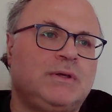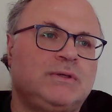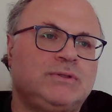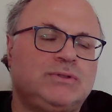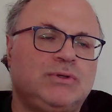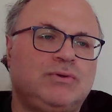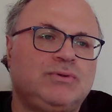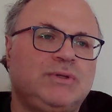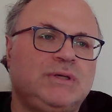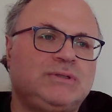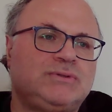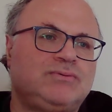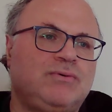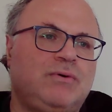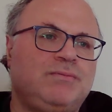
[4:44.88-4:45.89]
So
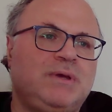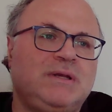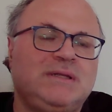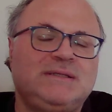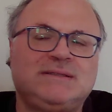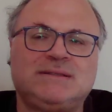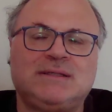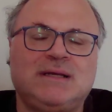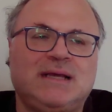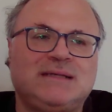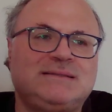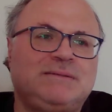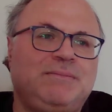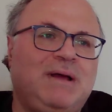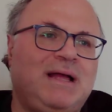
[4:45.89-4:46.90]
this woman is
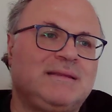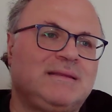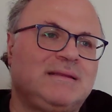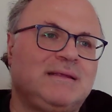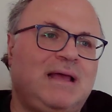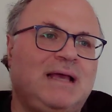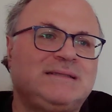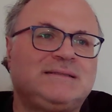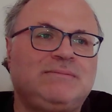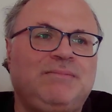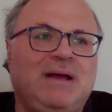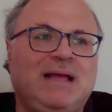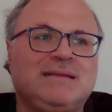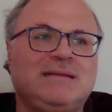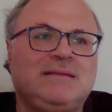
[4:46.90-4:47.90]
Asmat.
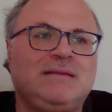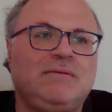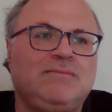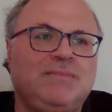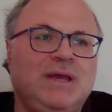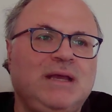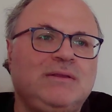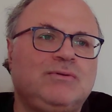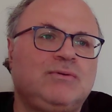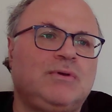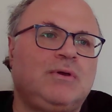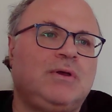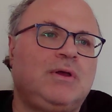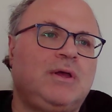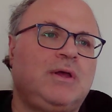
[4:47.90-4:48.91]
Asmat, the maid
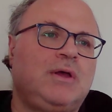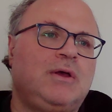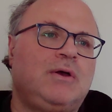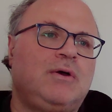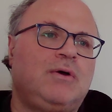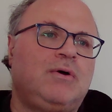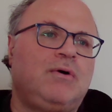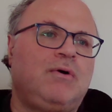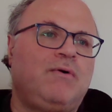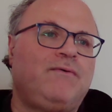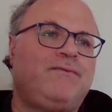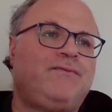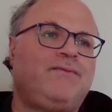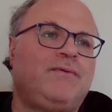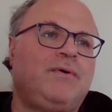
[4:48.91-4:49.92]

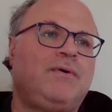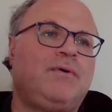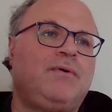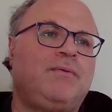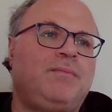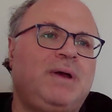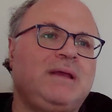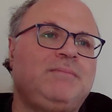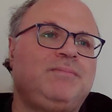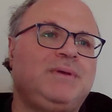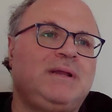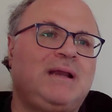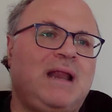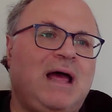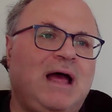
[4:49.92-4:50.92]
of my
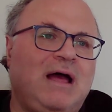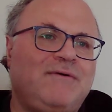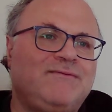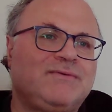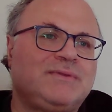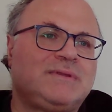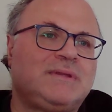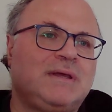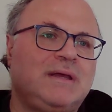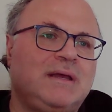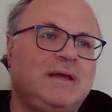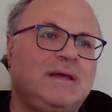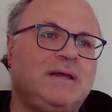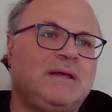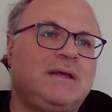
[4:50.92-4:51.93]
beloved,
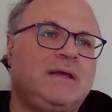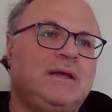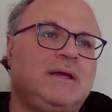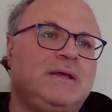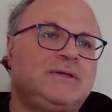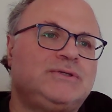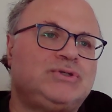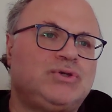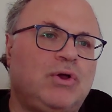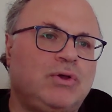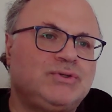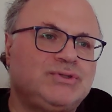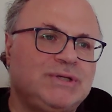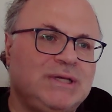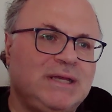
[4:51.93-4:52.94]

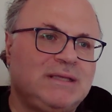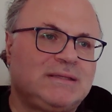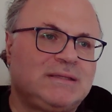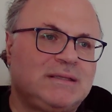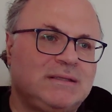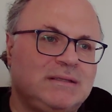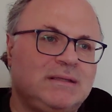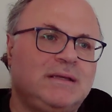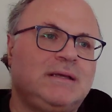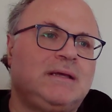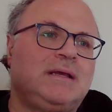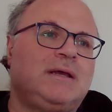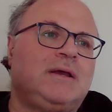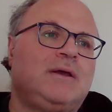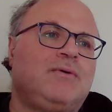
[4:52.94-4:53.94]
saws it
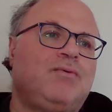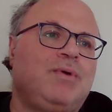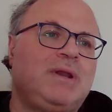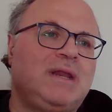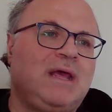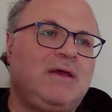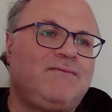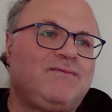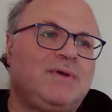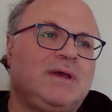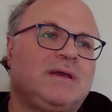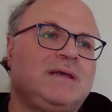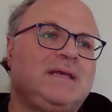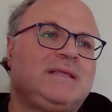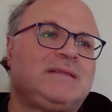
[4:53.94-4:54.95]

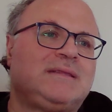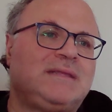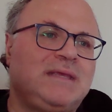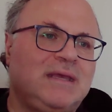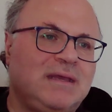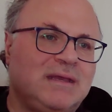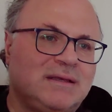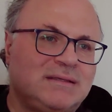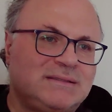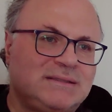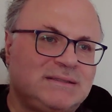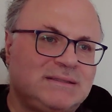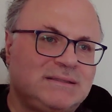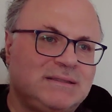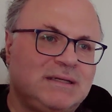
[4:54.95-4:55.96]
whenever it
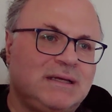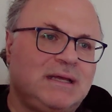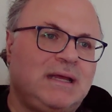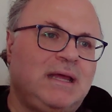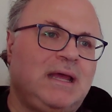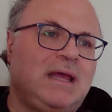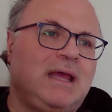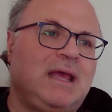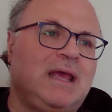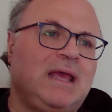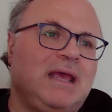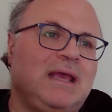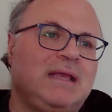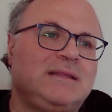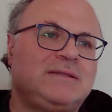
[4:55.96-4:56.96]
tears,
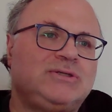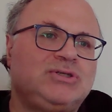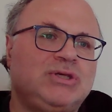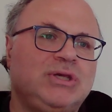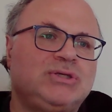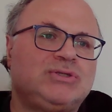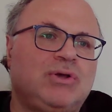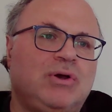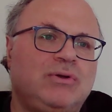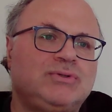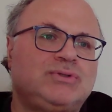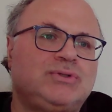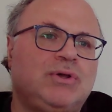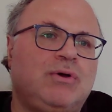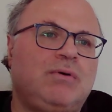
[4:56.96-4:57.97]
and she
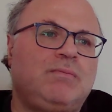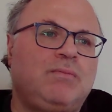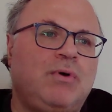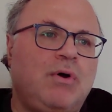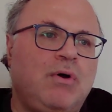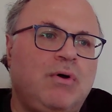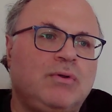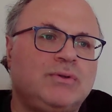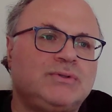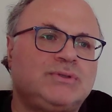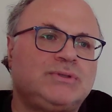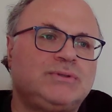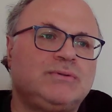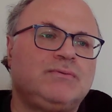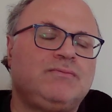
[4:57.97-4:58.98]
also
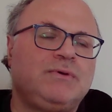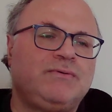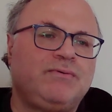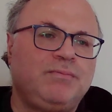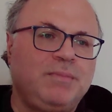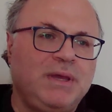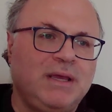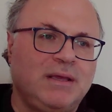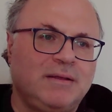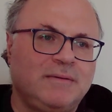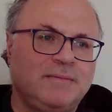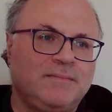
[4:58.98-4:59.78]
mourns with me.